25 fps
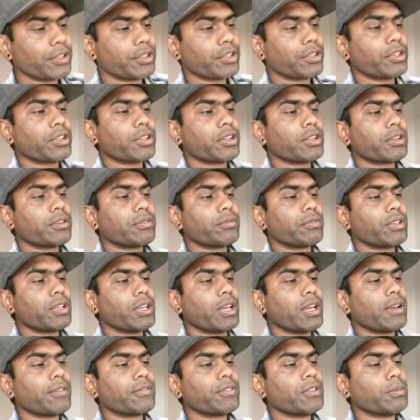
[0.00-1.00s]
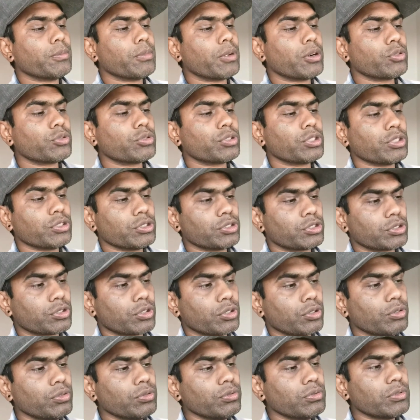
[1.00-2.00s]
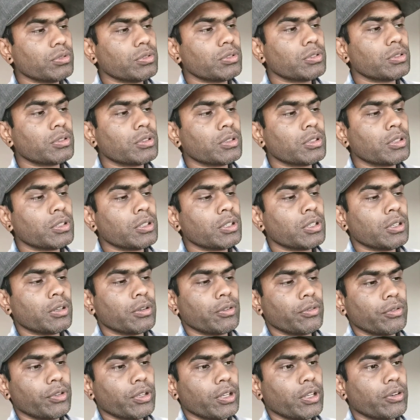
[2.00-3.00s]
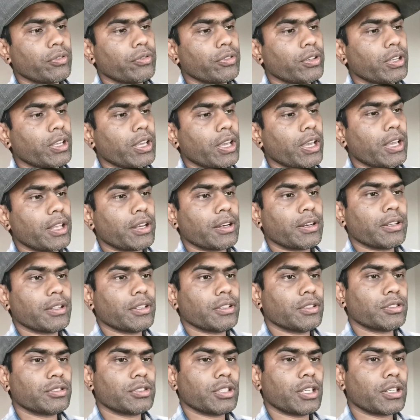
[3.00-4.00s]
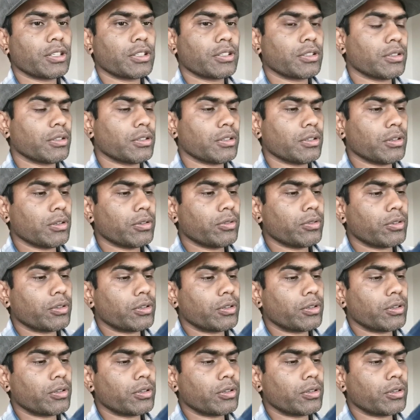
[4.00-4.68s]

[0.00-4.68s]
and here we have the mounting screw where we can set uh,